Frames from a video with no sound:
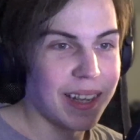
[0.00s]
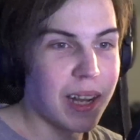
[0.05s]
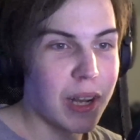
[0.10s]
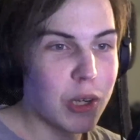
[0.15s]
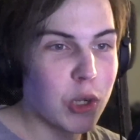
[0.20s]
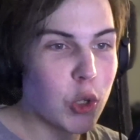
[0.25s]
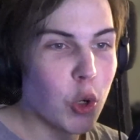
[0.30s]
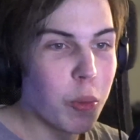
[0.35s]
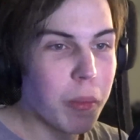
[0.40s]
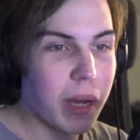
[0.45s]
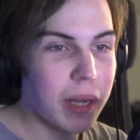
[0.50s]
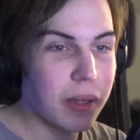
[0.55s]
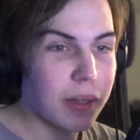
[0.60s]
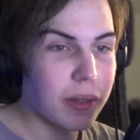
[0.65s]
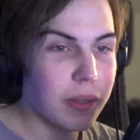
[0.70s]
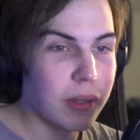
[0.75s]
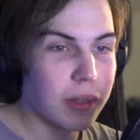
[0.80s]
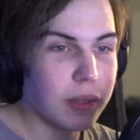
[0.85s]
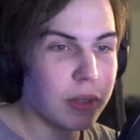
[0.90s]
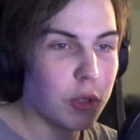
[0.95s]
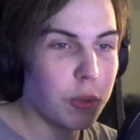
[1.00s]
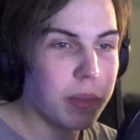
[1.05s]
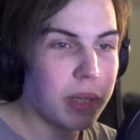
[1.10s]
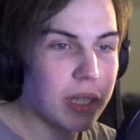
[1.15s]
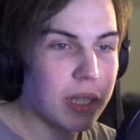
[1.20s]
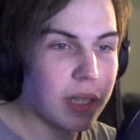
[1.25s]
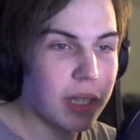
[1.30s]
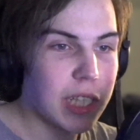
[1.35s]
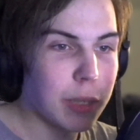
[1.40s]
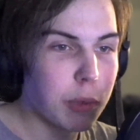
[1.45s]
Kuma, you
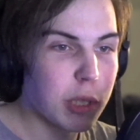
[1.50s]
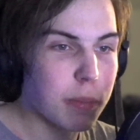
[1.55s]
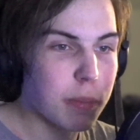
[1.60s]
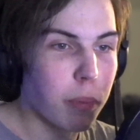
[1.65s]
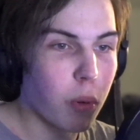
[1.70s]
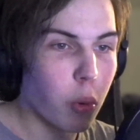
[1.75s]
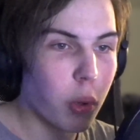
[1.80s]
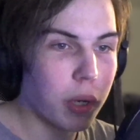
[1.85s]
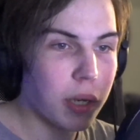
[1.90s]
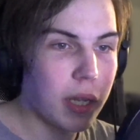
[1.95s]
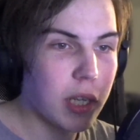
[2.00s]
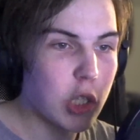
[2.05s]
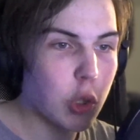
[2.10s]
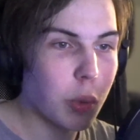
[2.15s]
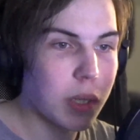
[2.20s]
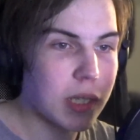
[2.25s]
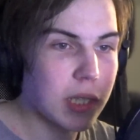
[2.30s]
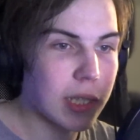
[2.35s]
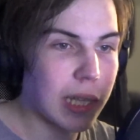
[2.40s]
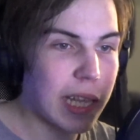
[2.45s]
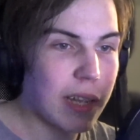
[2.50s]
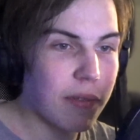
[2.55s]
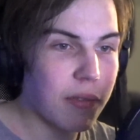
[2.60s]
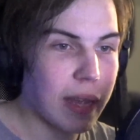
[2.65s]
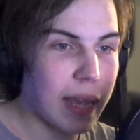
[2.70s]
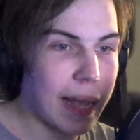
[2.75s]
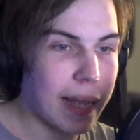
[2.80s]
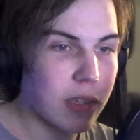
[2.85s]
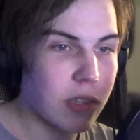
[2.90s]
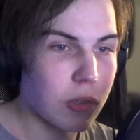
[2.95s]
mean he was born into a slave
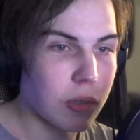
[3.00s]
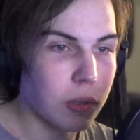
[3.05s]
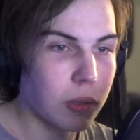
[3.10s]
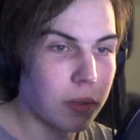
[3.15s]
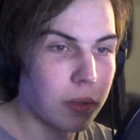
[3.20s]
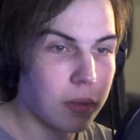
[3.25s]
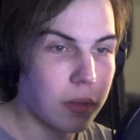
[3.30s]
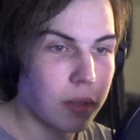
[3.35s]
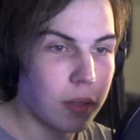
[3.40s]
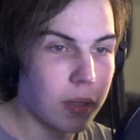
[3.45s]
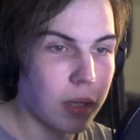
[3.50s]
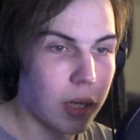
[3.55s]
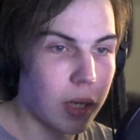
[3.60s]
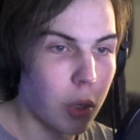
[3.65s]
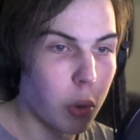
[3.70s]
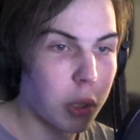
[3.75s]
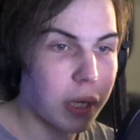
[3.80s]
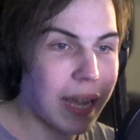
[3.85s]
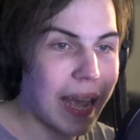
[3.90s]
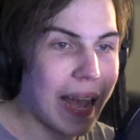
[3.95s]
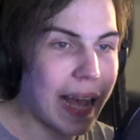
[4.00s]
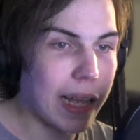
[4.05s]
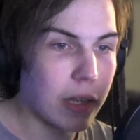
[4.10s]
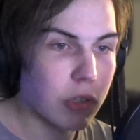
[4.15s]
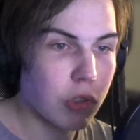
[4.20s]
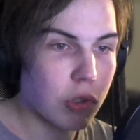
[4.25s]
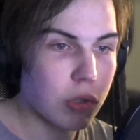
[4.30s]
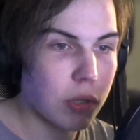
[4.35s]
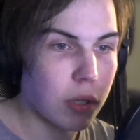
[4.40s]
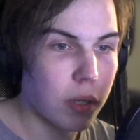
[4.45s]
castle, or
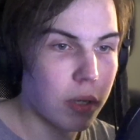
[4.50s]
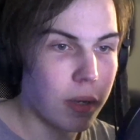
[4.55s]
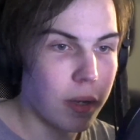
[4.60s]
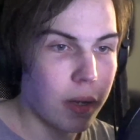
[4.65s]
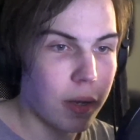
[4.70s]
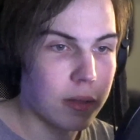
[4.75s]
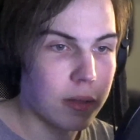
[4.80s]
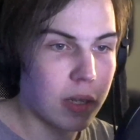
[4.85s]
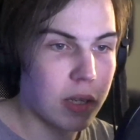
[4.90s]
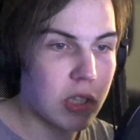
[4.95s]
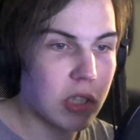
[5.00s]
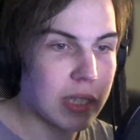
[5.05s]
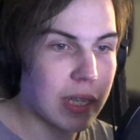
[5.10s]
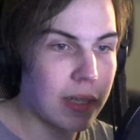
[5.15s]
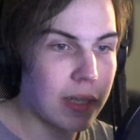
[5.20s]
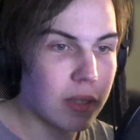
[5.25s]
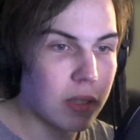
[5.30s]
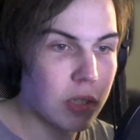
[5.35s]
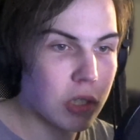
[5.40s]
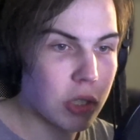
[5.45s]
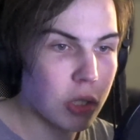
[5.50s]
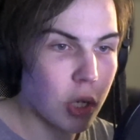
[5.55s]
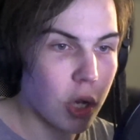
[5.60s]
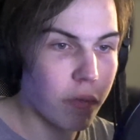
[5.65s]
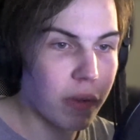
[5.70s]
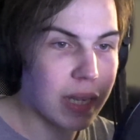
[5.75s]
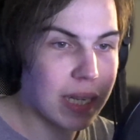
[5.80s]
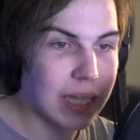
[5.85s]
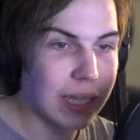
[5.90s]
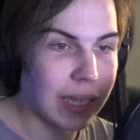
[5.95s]
caste, the descendants
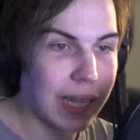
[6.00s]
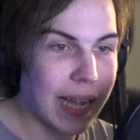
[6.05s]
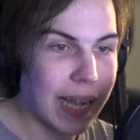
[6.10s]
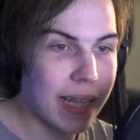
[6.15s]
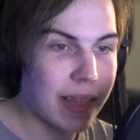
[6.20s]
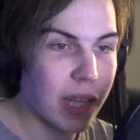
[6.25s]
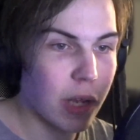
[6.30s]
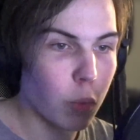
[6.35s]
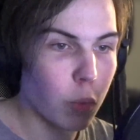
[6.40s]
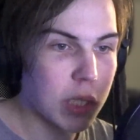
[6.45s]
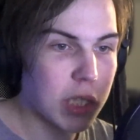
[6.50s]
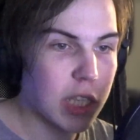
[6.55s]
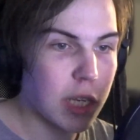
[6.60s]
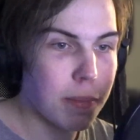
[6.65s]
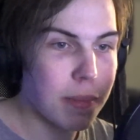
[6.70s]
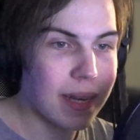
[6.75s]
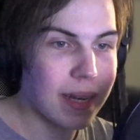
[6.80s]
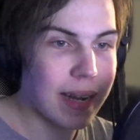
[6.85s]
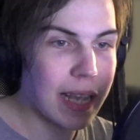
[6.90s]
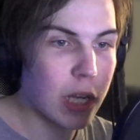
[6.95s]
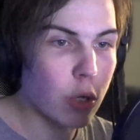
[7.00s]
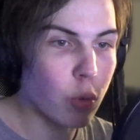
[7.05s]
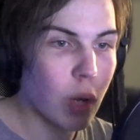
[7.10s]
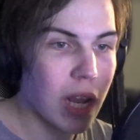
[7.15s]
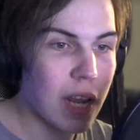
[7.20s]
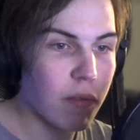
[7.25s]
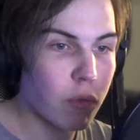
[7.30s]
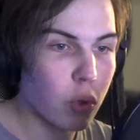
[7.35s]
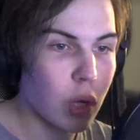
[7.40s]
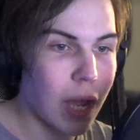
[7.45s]
of a clan that once committed a
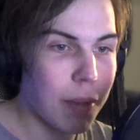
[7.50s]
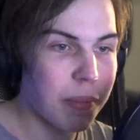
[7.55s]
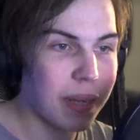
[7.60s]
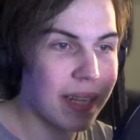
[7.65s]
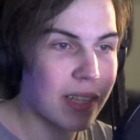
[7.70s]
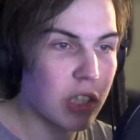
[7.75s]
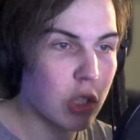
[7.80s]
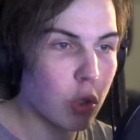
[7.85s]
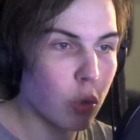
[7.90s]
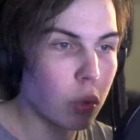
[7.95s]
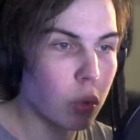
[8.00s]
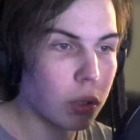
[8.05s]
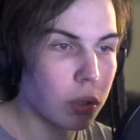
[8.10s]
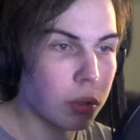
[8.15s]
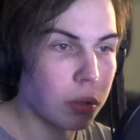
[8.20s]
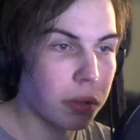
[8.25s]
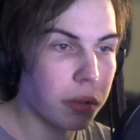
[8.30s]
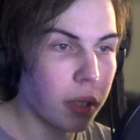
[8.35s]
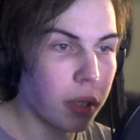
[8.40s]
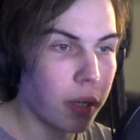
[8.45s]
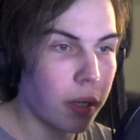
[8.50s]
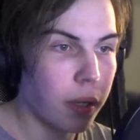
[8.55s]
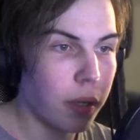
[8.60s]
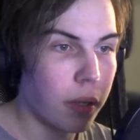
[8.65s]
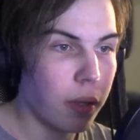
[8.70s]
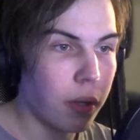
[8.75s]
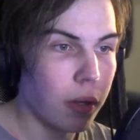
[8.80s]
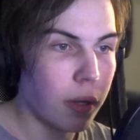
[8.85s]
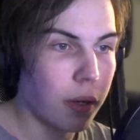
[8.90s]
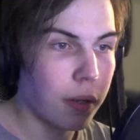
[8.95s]
grave crime against the world,
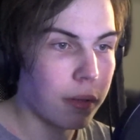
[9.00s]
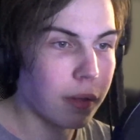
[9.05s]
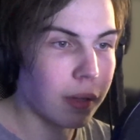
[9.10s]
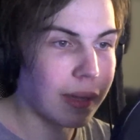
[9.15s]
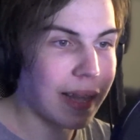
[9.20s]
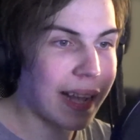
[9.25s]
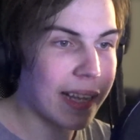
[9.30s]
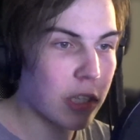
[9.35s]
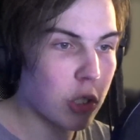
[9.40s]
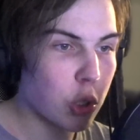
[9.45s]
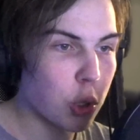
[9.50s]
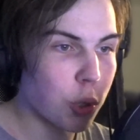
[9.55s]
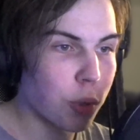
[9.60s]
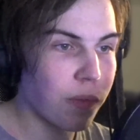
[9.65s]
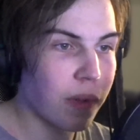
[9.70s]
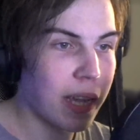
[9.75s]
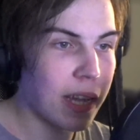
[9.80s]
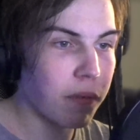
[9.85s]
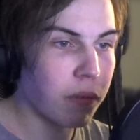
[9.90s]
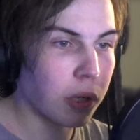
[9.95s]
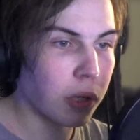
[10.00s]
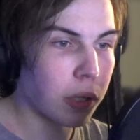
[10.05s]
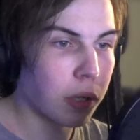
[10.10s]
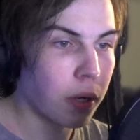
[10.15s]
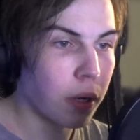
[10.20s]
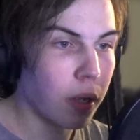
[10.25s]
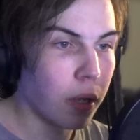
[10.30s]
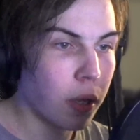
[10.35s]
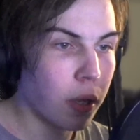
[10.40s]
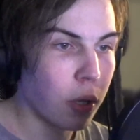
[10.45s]
the last survivor
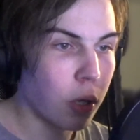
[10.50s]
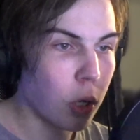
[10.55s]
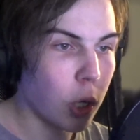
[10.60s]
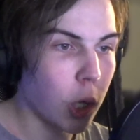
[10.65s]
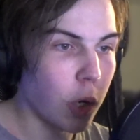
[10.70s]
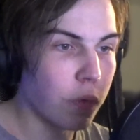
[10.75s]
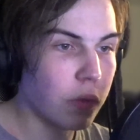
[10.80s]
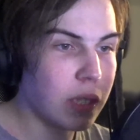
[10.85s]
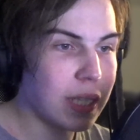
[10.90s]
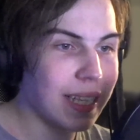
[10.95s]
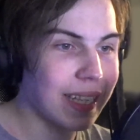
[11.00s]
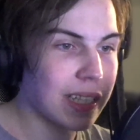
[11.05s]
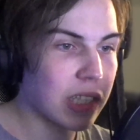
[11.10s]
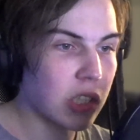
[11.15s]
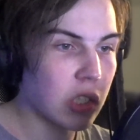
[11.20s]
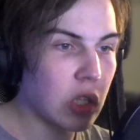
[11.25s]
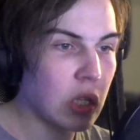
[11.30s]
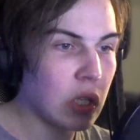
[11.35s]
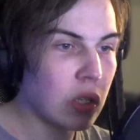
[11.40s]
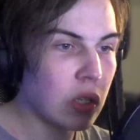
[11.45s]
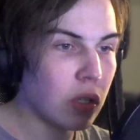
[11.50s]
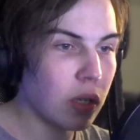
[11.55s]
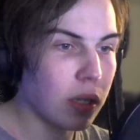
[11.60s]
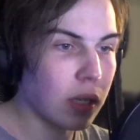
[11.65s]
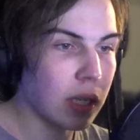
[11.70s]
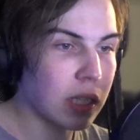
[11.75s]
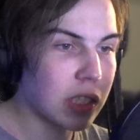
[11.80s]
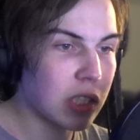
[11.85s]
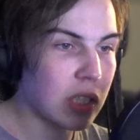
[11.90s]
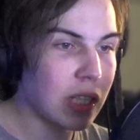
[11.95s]
of the
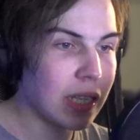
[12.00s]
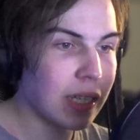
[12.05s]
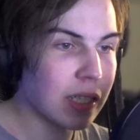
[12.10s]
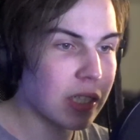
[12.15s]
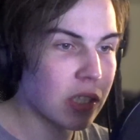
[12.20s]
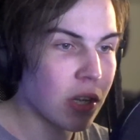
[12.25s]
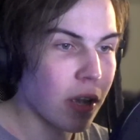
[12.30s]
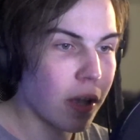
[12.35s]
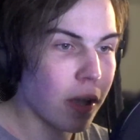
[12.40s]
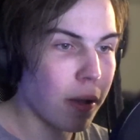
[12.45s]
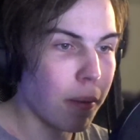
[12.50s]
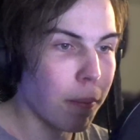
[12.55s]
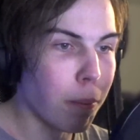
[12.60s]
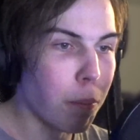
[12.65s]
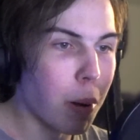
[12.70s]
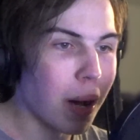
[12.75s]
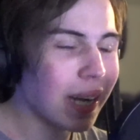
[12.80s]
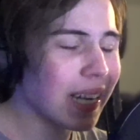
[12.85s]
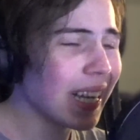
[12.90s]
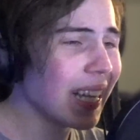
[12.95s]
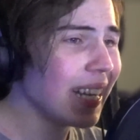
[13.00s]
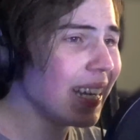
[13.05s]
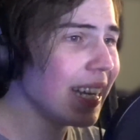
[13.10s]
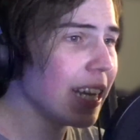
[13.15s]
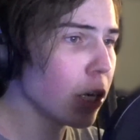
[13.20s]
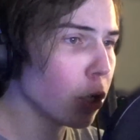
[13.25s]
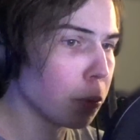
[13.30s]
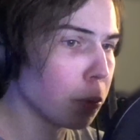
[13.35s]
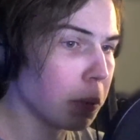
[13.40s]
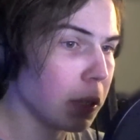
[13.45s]
extinct
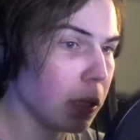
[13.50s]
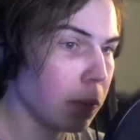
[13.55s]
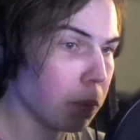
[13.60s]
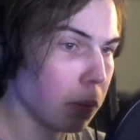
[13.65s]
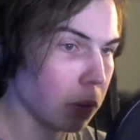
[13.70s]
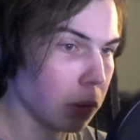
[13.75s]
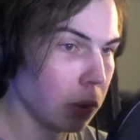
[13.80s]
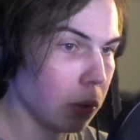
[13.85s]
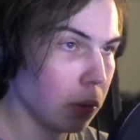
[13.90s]
Buccaneer people.